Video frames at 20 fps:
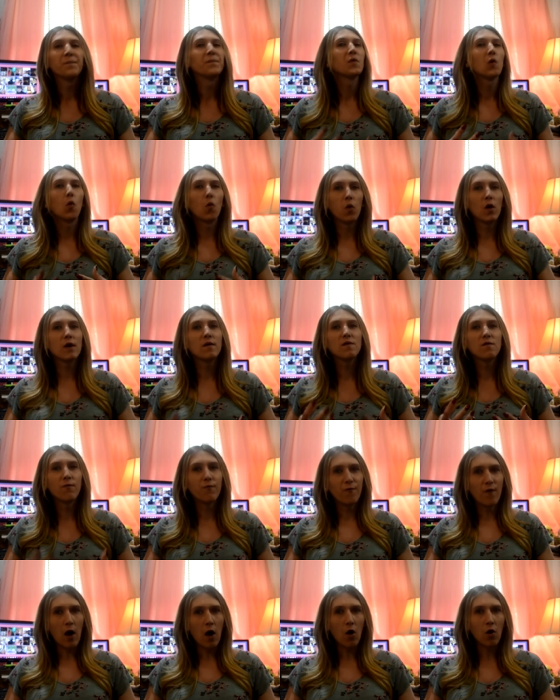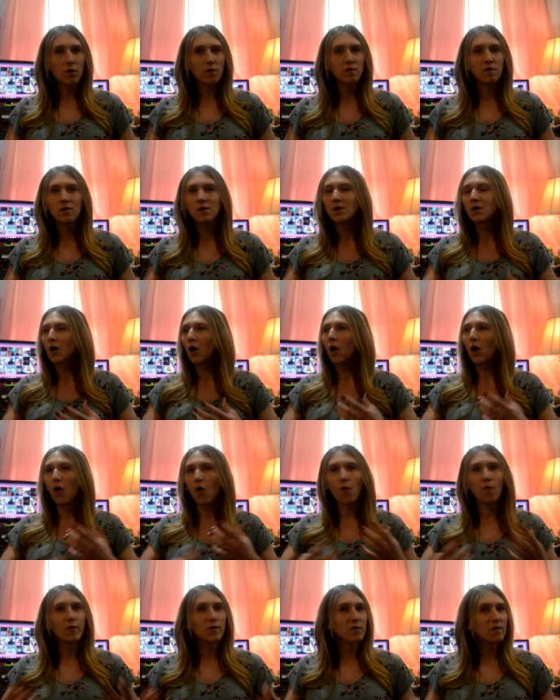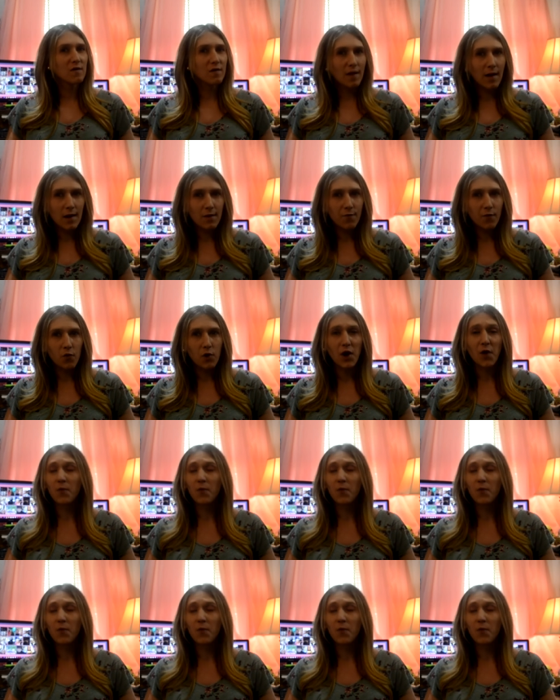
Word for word: was fought over slavery.